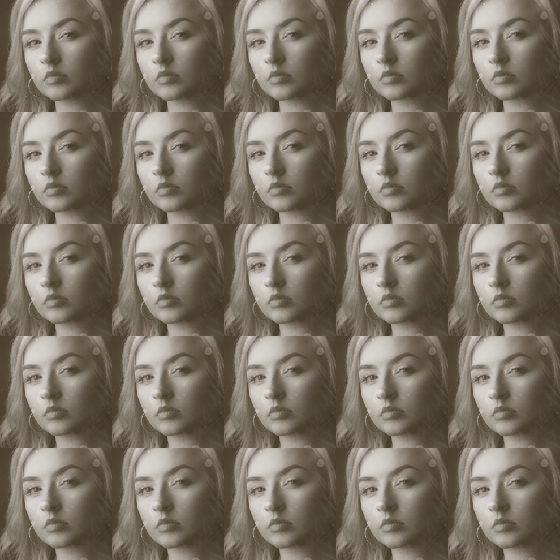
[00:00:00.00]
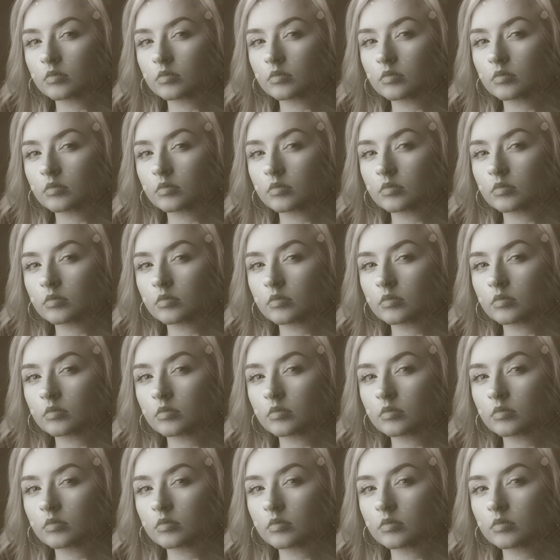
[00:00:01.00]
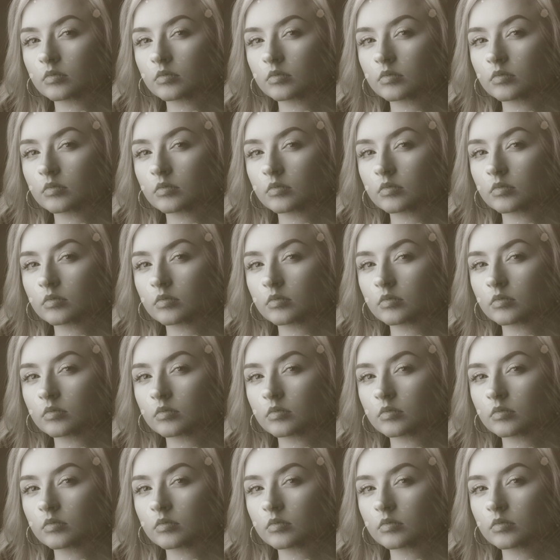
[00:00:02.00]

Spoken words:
[no speech]